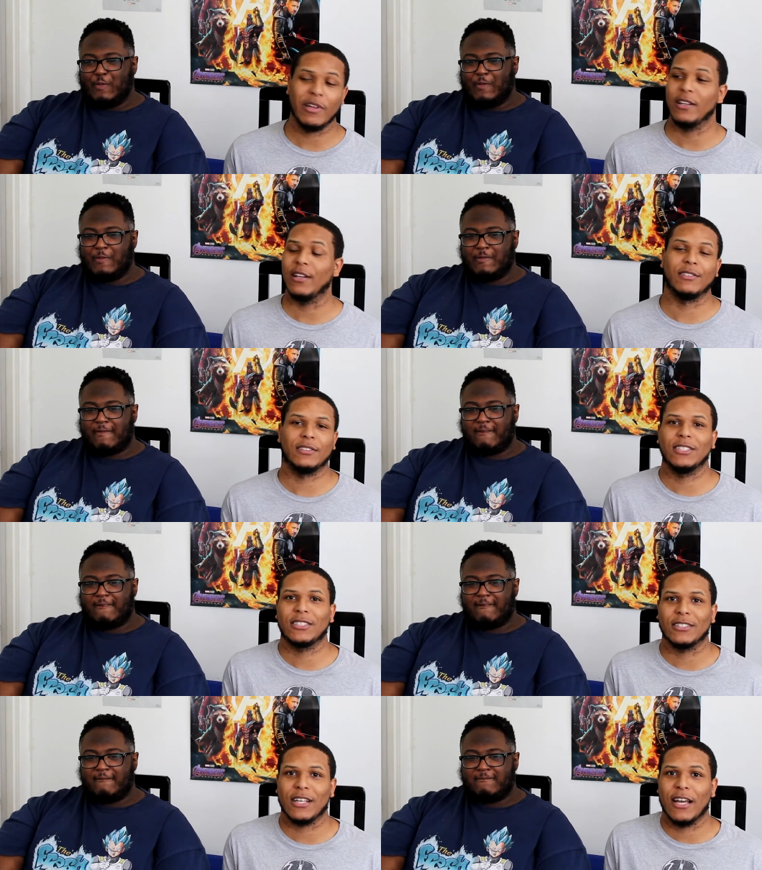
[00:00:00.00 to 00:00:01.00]
Speaker 1: I mean, in
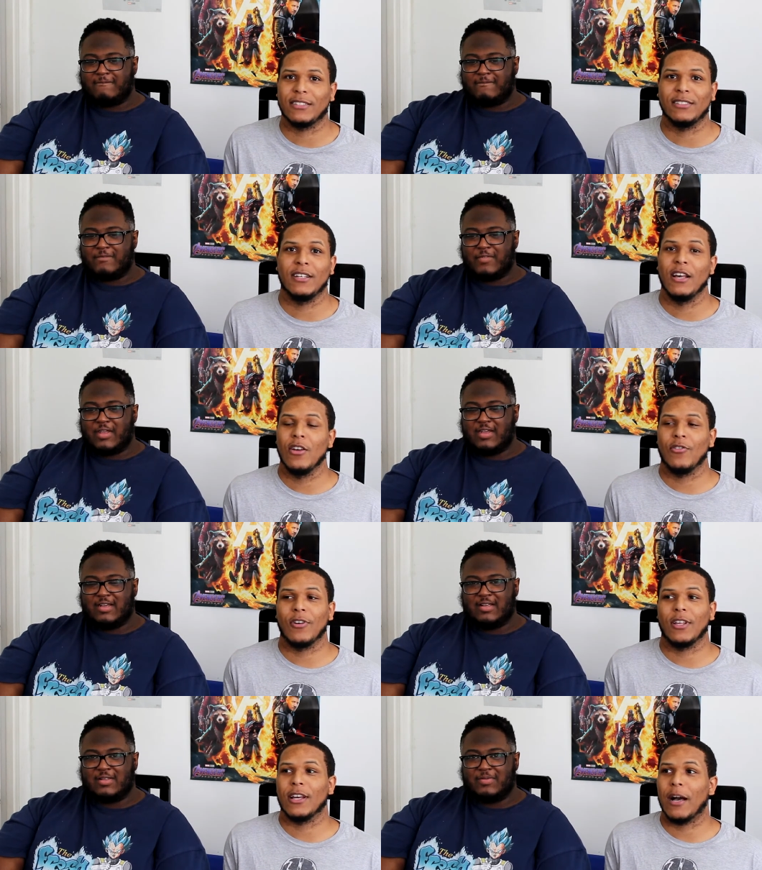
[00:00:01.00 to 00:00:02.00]
this society,
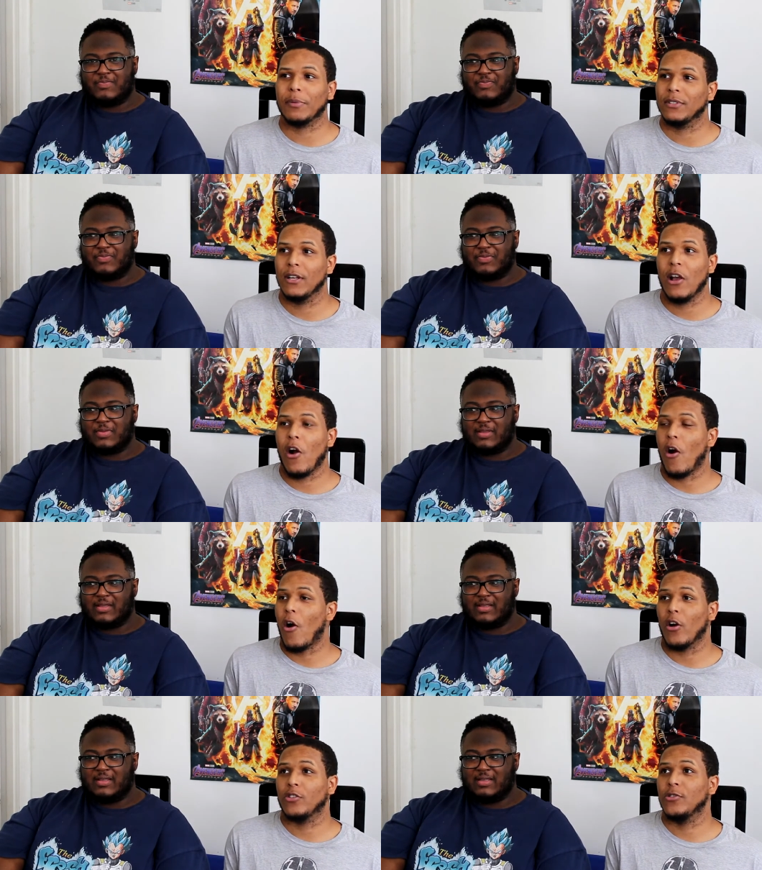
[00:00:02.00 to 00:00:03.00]
crooked cops
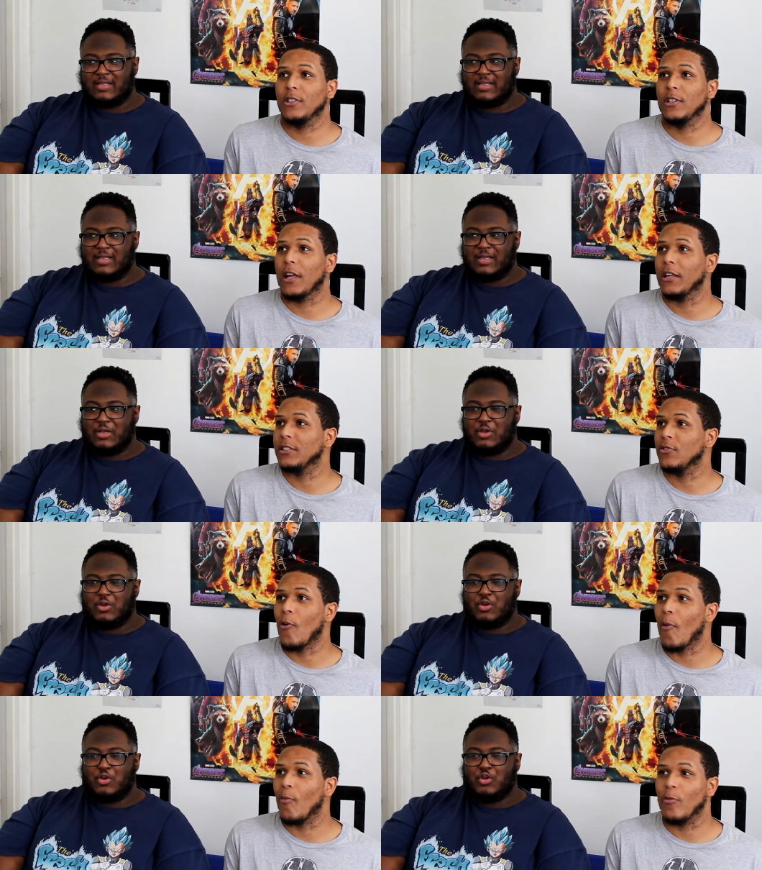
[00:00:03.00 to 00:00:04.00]
aren't treated like it's
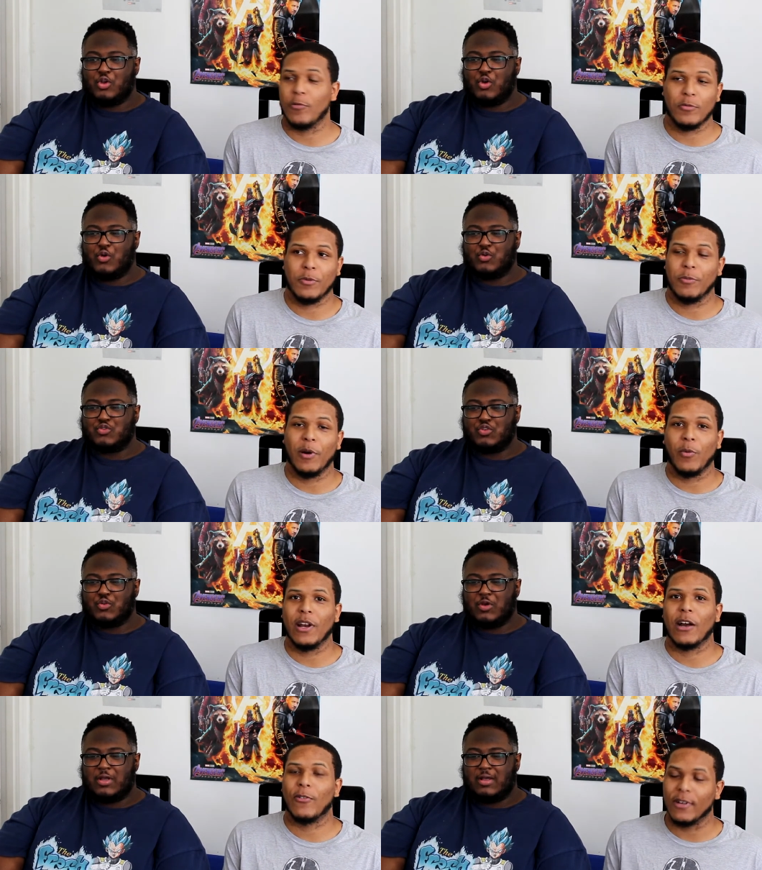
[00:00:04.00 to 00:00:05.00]
normal. Yo, but so,
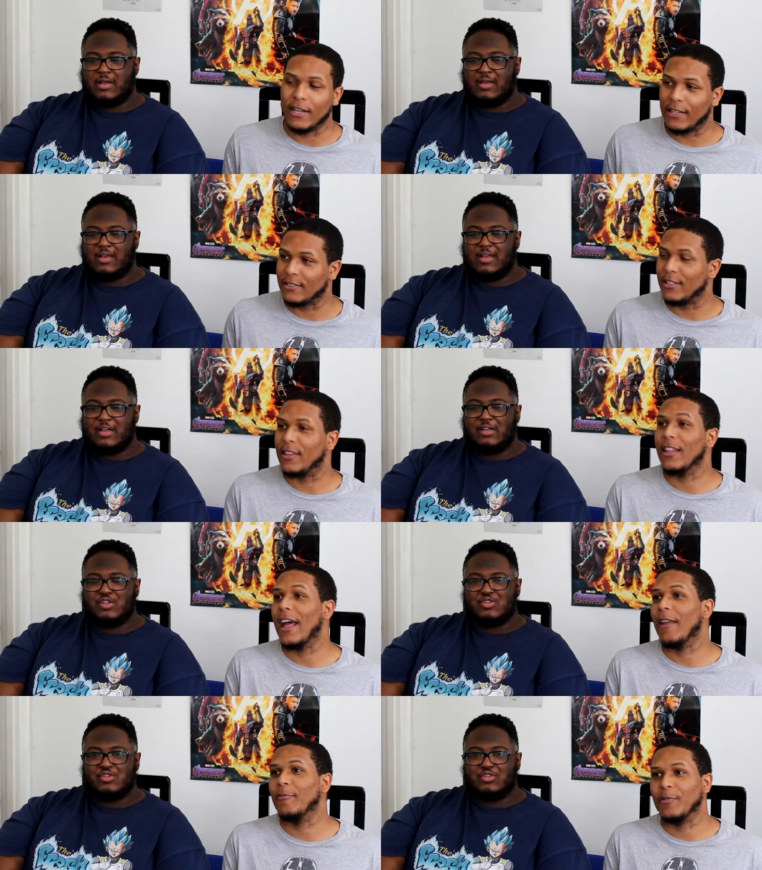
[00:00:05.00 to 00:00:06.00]
we're not gonna get into
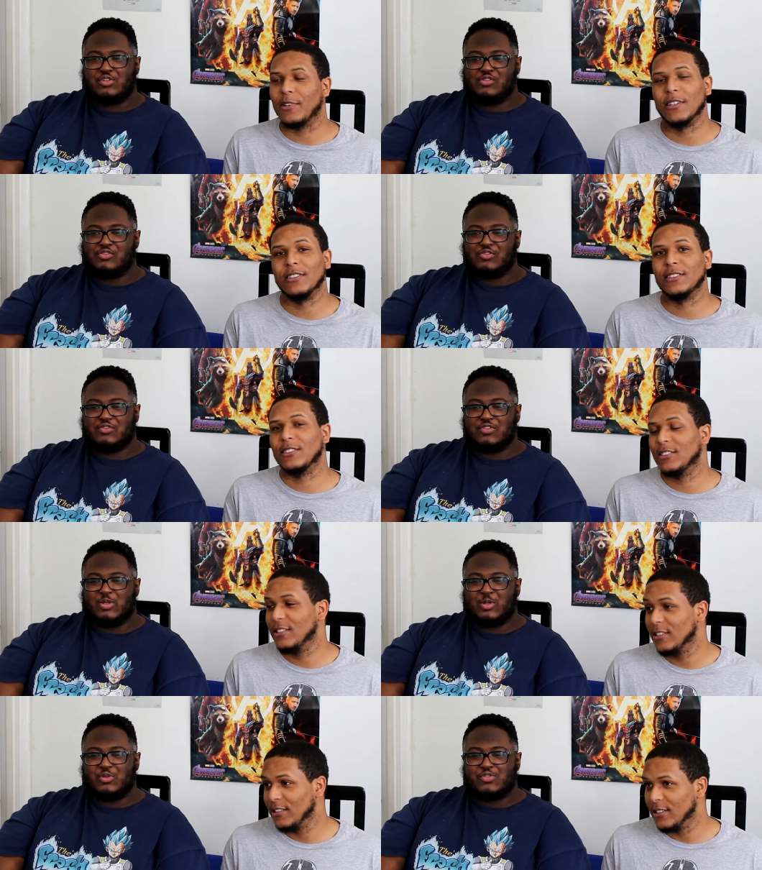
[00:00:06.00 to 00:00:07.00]
Speaker 2: that because.
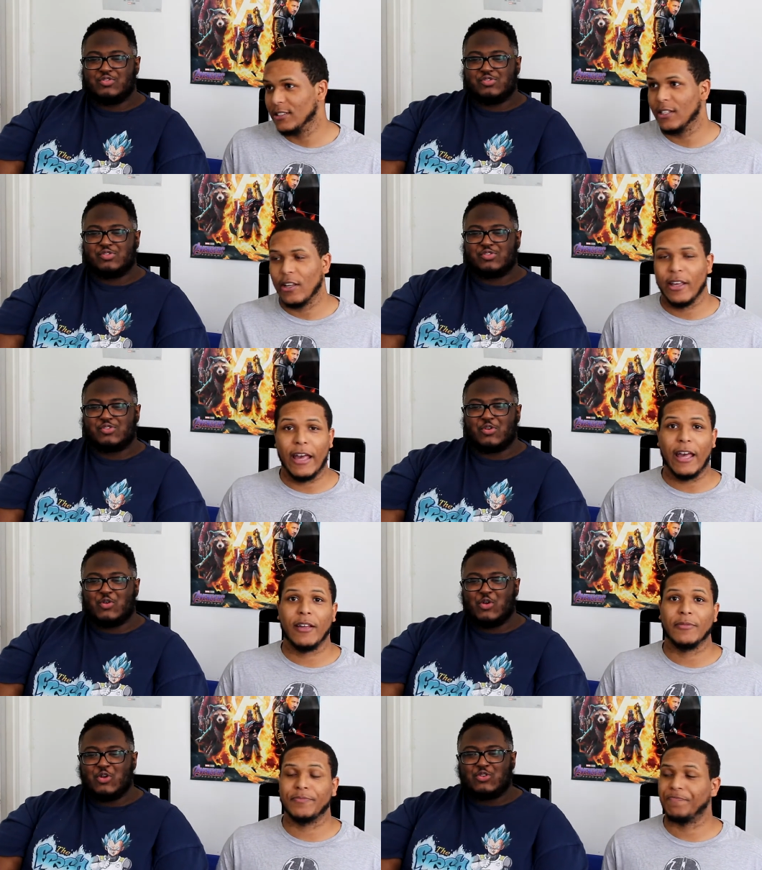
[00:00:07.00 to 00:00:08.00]
Yeah. So,
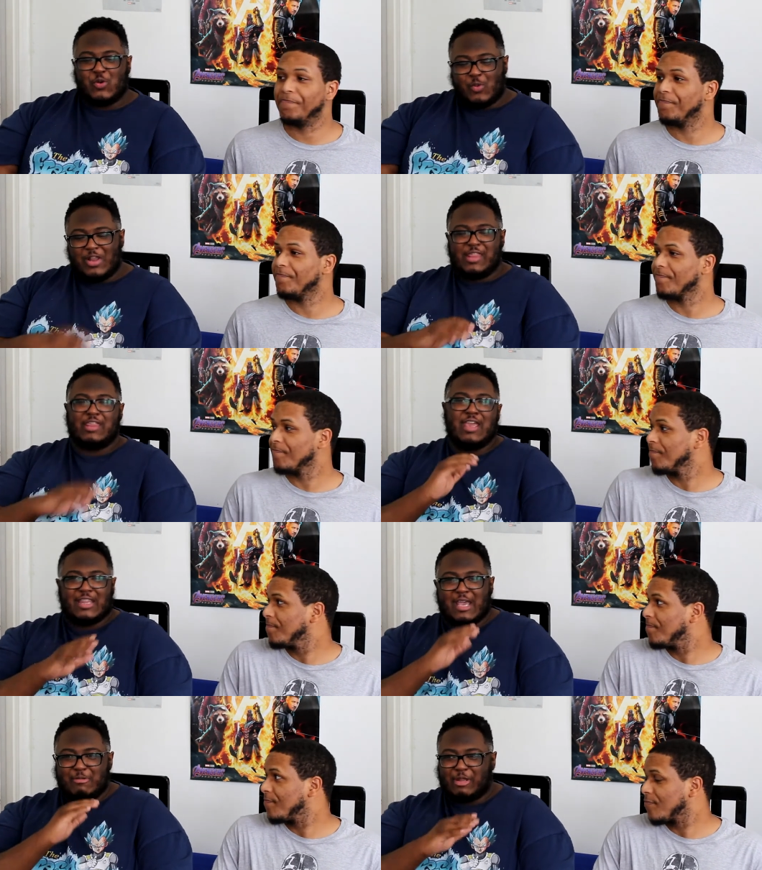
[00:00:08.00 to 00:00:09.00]
so, one
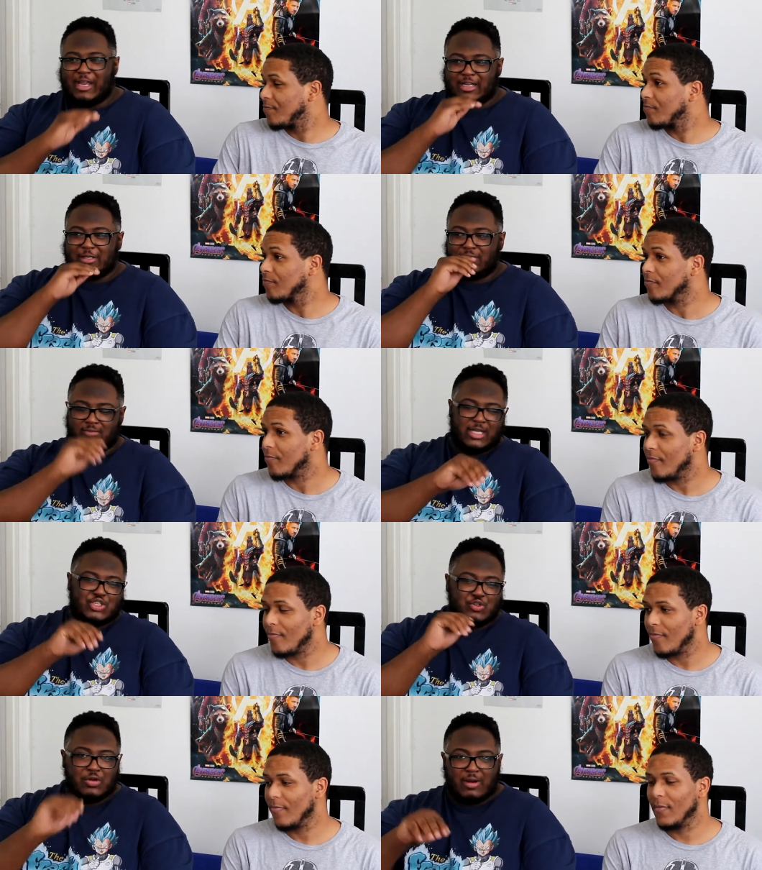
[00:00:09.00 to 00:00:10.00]
thing that like
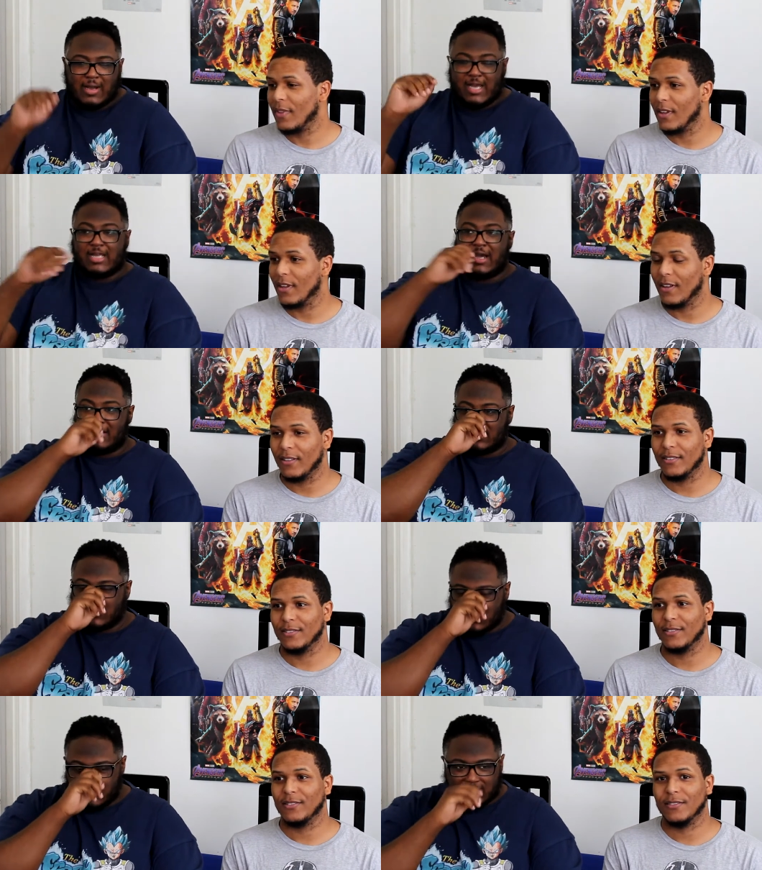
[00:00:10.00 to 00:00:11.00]
lets you know how iconic
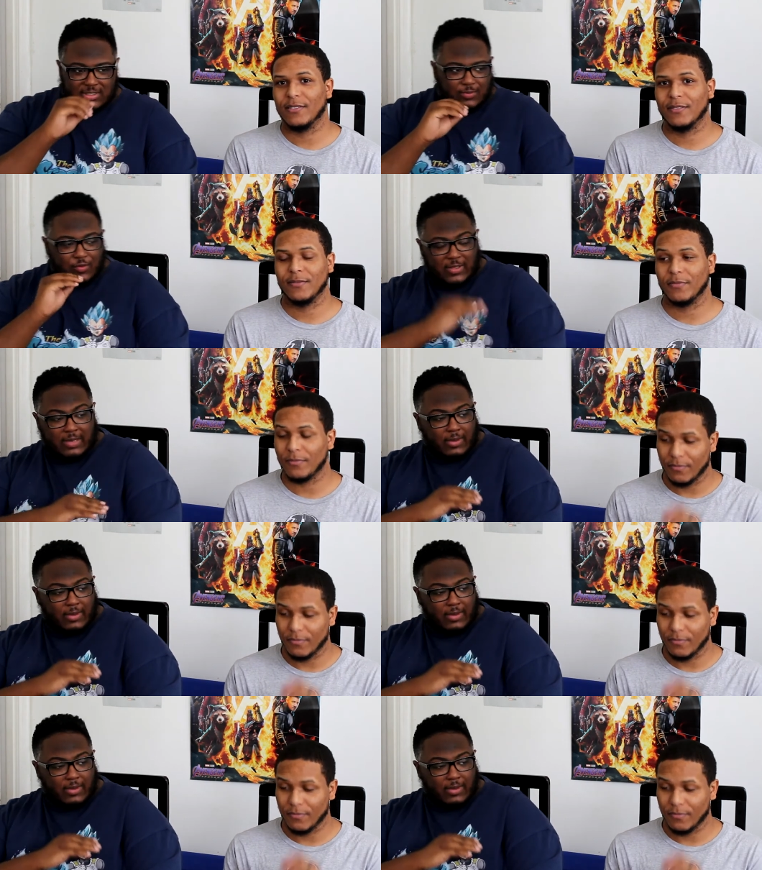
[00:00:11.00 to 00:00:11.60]
this movie is. The movie came